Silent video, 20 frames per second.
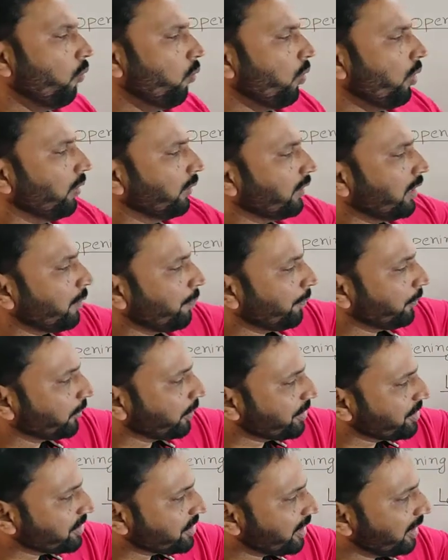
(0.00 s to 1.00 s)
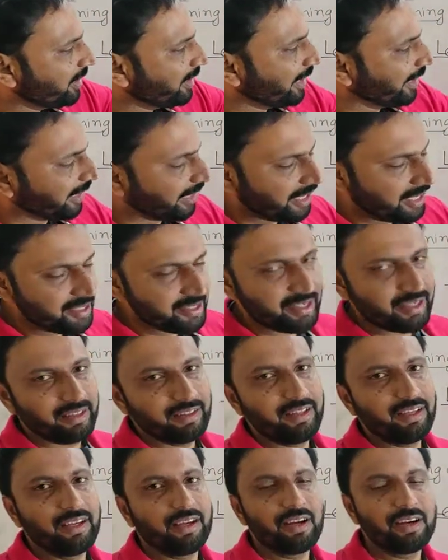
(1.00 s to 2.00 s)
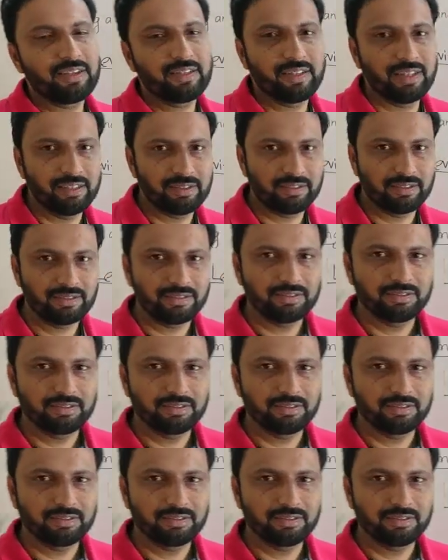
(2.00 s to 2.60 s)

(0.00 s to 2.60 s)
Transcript: water potential decreased in the guard cell.